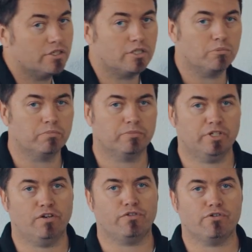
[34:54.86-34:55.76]
system.
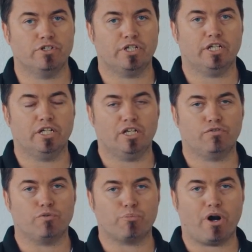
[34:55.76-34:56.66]
If there is any
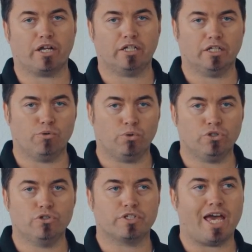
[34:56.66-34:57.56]
need for braking, it will
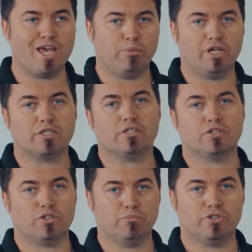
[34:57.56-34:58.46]
use the ABS
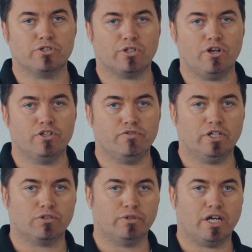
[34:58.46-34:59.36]
system to slow the
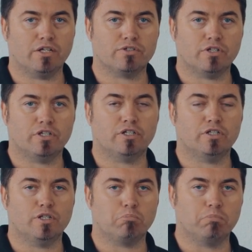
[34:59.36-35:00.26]
vehicle down.
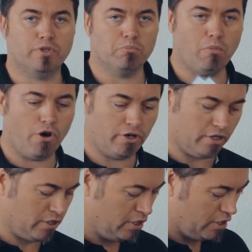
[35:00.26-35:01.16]
So the
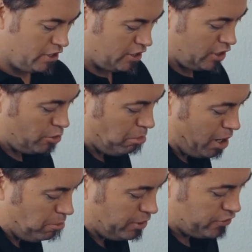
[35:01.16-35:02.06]
motor and the
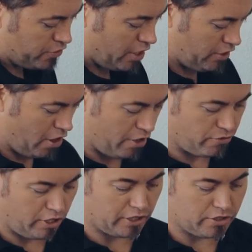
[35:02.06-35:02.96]
pump inside the
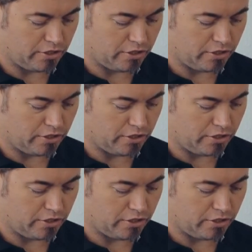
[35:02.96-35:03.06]
hydraulic